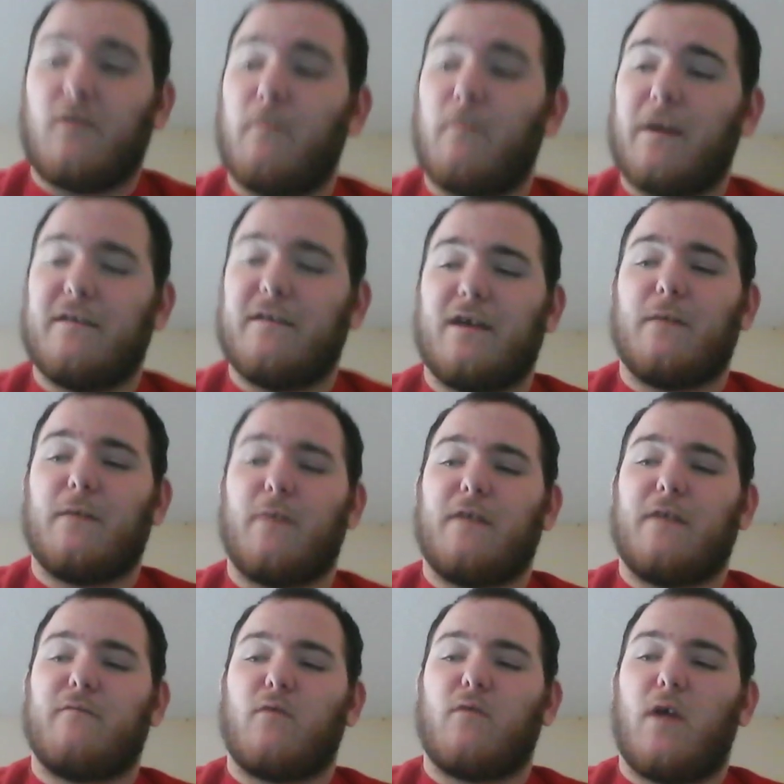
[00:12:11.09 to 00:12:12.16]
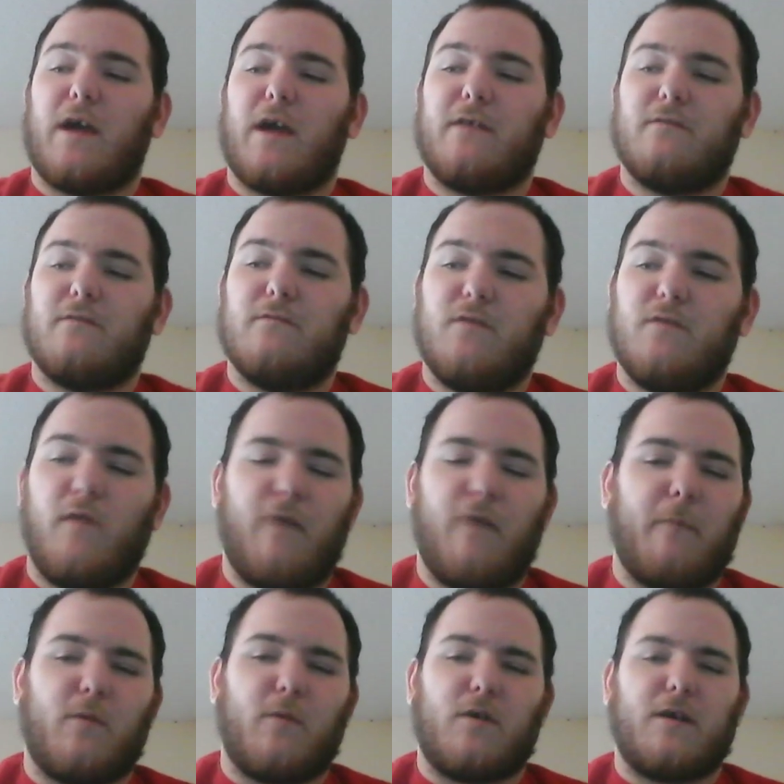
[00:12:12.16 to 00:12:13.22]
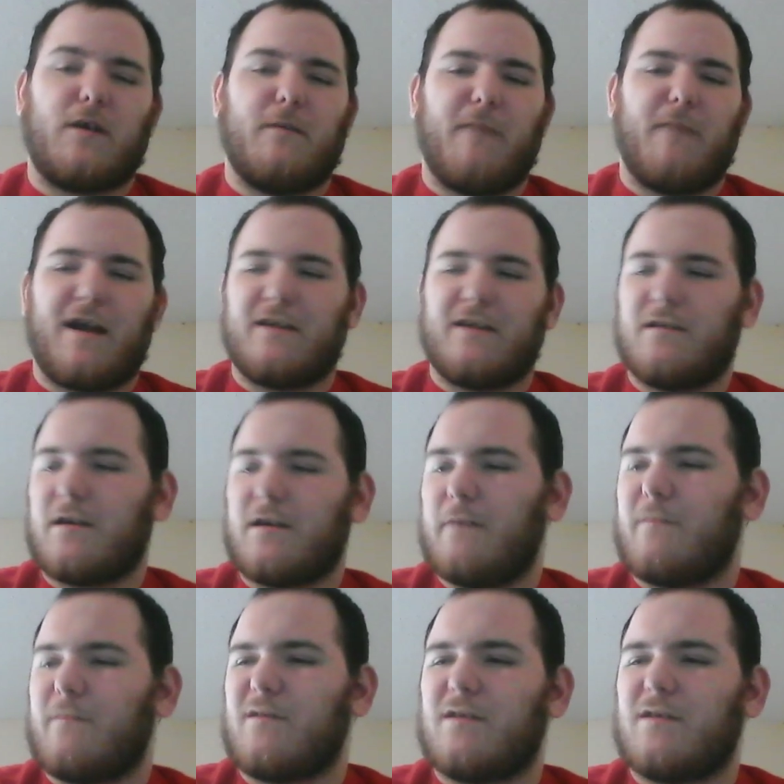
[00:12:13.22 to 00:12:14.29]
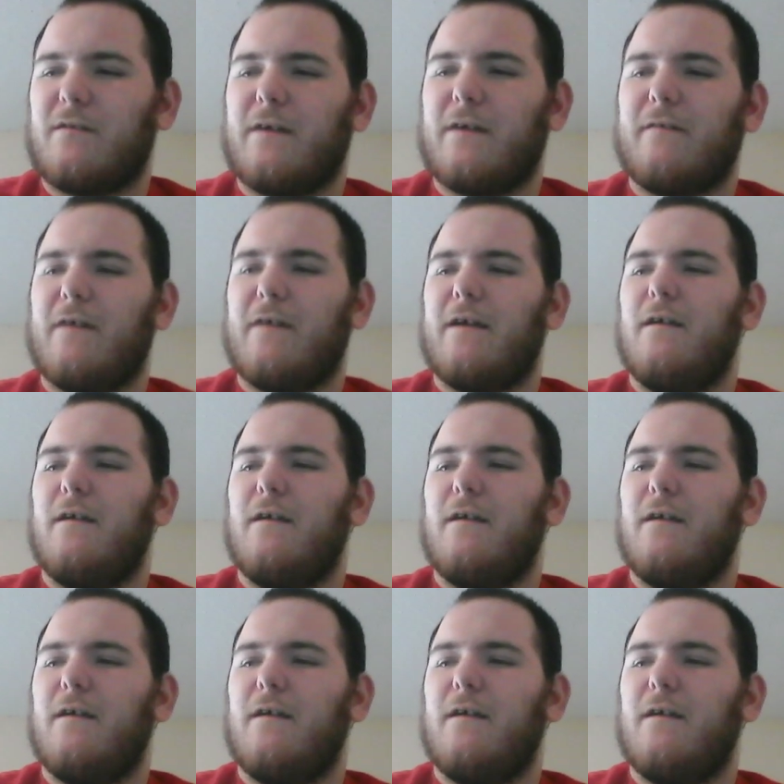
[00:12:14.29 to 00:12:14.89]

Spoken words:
Maybe take a break for like November and come back in December or something like that.